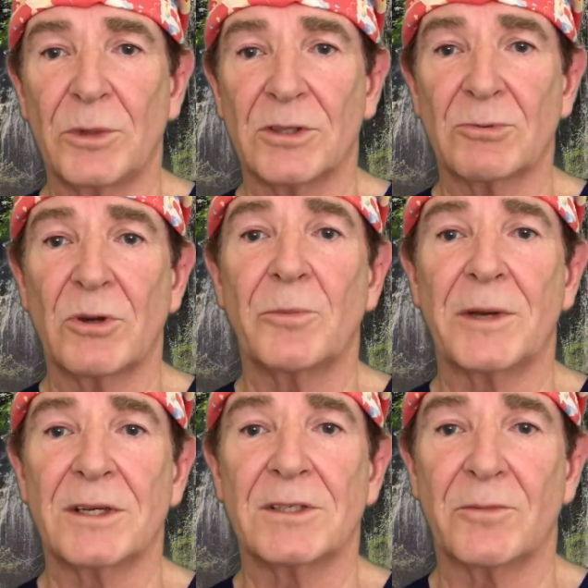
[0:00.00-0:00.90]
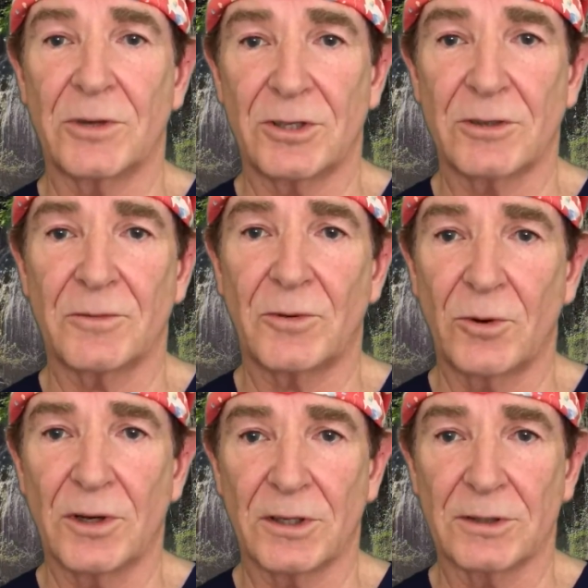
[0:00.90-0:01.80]
mils would have been sufficient
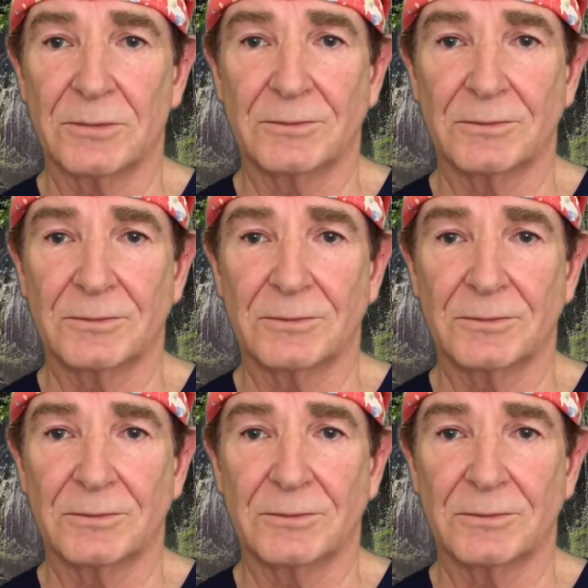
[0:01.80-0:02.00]
for her.